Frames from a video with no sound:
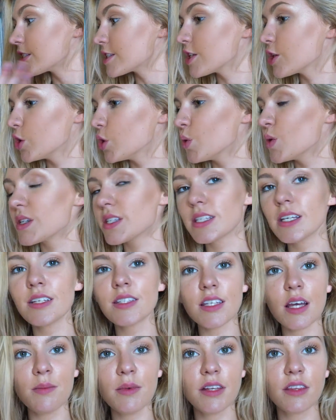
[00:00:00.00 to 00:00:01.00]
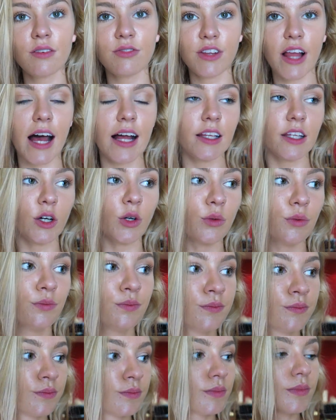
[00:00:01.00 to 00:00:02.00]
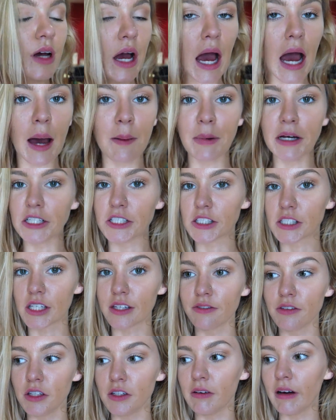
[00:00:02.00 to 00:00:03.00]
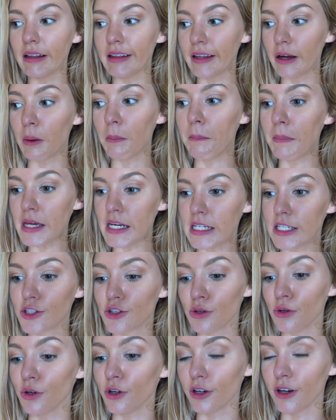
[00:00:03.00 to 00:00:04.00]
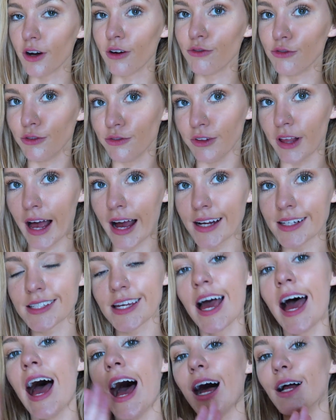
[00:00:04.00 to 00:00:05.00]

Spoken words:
So since I'm in the flat alone, I might just give you a little mini tour of the flat.